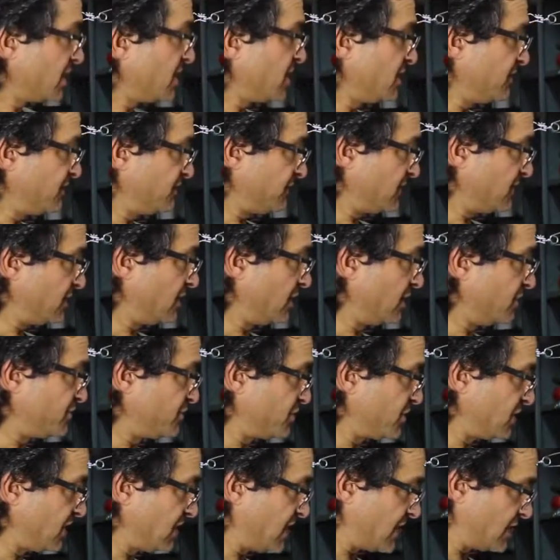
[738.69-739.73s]
If it does,
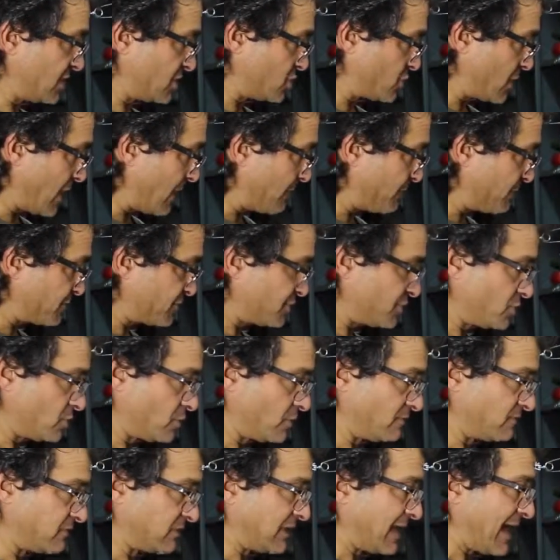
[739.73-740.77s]
you can add a drop or two
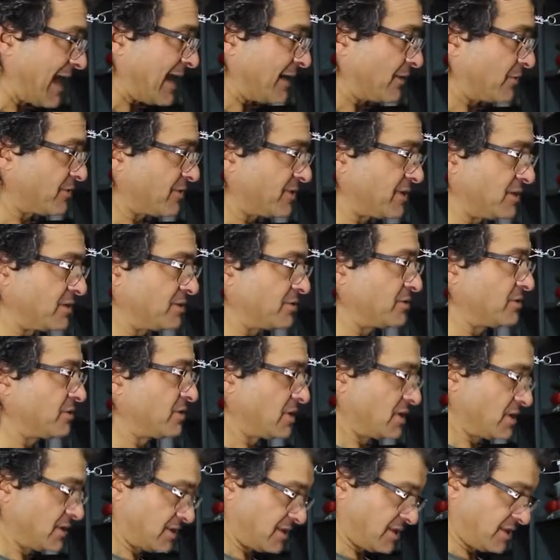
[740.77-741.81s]
of lacquer thinner
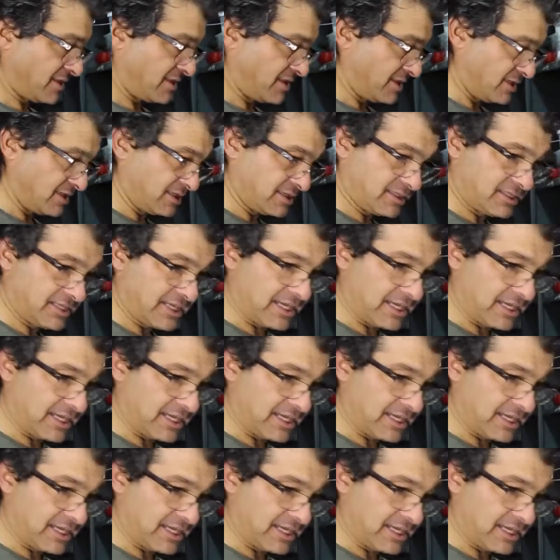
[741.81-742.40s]
to thin it